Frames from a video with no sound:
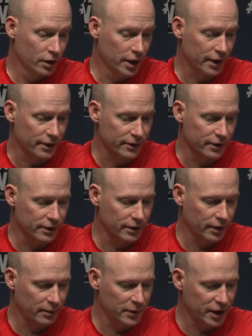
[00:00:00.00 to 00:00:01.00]

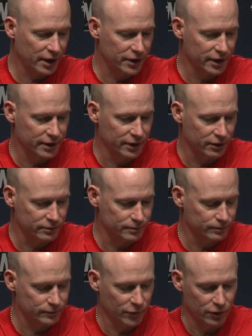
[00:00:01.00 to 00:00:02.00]
Yeah, I mean, I think, you know,
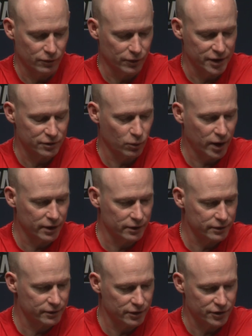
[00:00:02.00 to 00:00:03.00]
they're the reason why
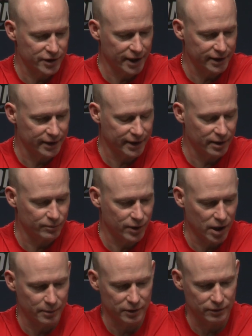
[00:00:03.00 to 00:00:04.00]
they're second in
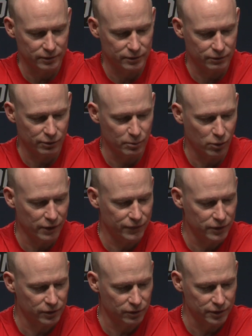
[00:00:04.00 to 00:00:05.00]
KenPom in three-point
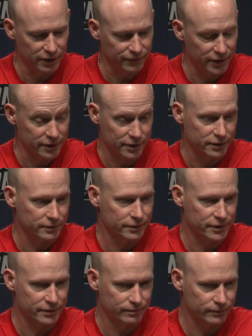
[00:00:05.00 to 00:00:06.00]
field goal defense, and
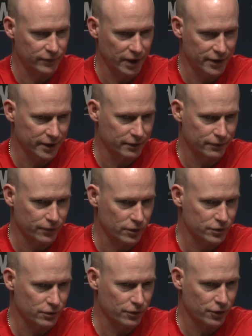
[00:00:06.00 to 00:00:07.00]
I think they're
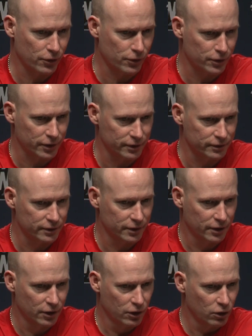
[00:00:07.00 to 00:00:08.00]
first or third in
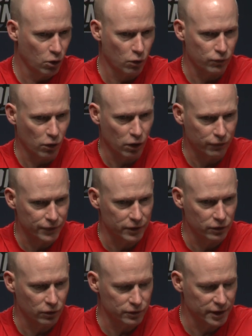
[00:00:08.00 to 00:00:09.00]
overall
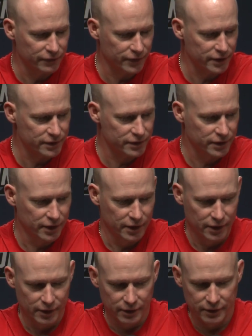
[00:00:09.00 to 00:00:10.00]
field goal defense.
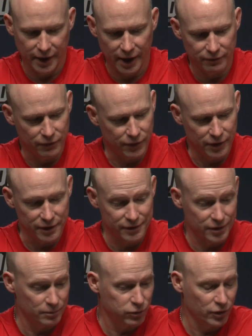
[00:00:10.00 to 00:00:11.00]
They have a very
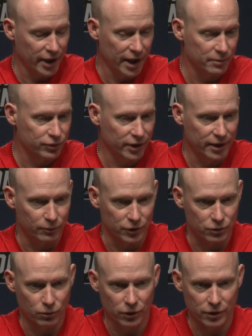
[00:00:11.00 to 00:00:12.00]
simple game plan,
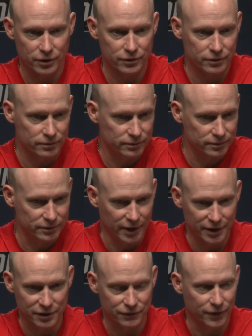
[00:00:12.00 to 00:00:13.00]
which works.
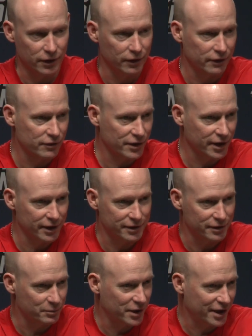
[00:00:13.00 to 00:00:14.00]
They just funnel everything into
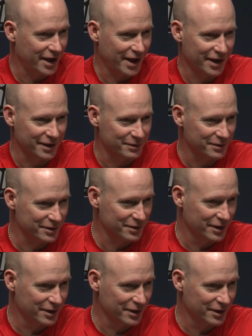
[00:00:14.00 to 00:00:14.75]
the big guy, and,